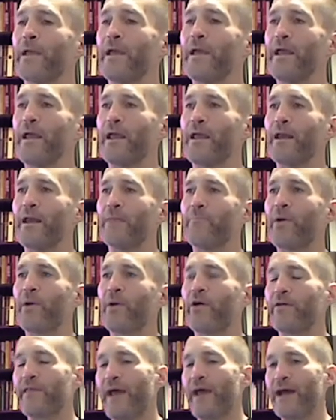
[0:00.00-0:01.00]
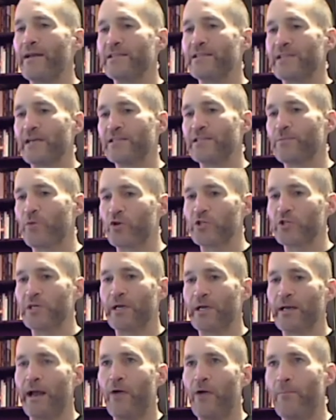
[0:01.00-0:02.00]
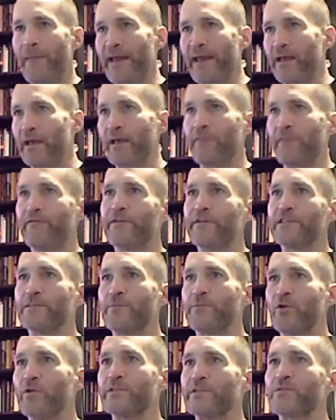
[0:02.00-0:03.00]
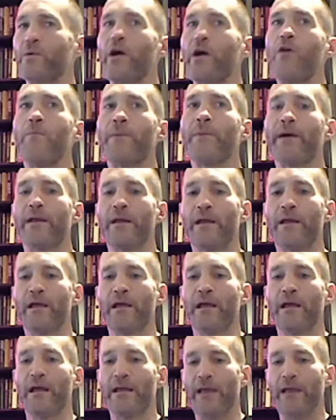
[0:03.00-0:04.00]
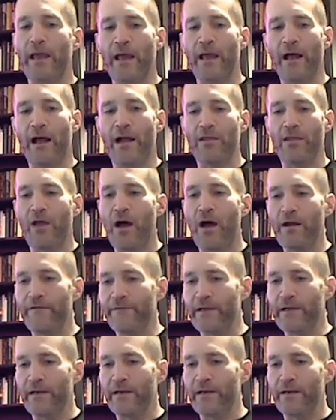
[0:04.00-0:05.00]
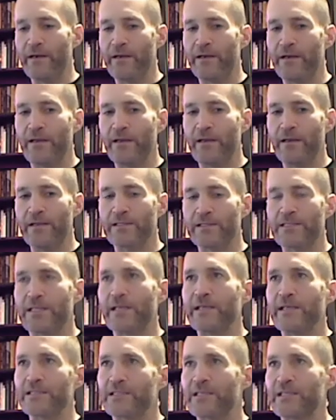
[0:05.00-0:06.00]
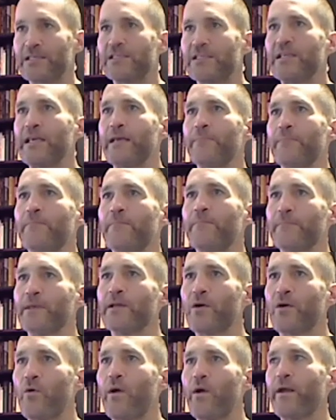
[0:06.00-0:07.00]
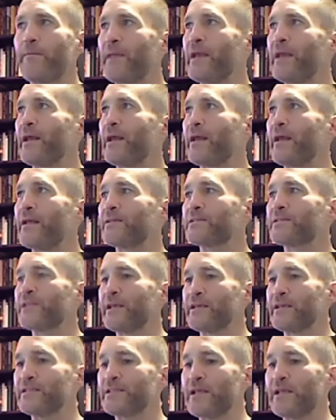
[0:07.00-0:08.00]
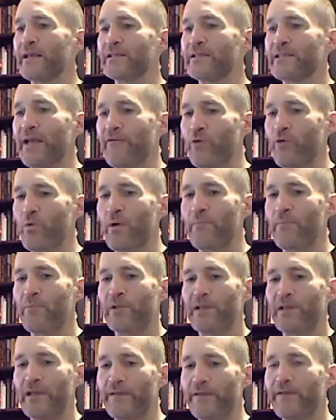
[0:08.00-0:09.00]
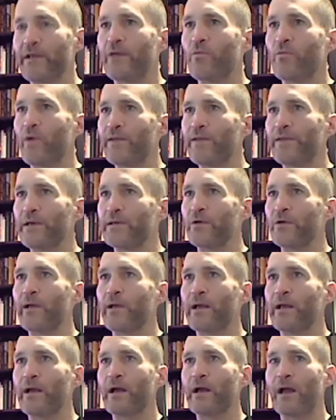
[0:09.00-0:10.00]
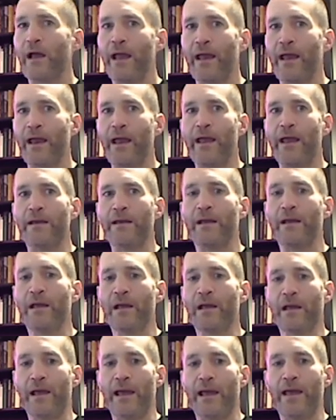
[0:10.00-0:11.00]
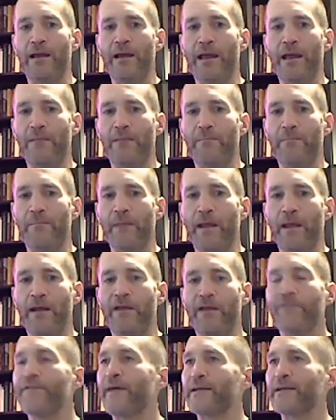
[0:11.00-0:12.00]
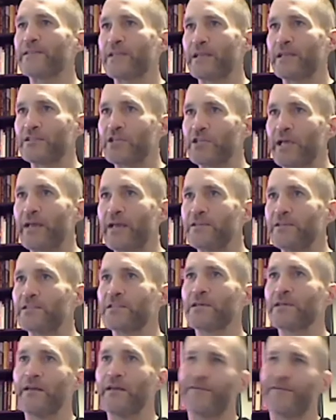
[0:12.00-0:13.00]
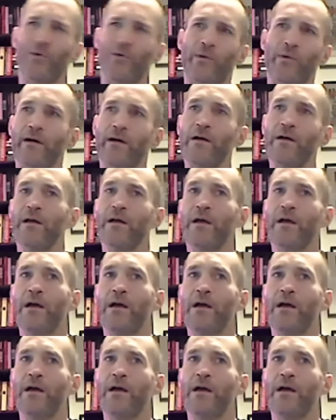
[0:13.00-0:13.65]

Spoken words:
and part of that is us pushing it out, making it visible as well. But a lot of it is the team. You know what I mean? And it's everyone believing in what they're doing and affecting change, if you will.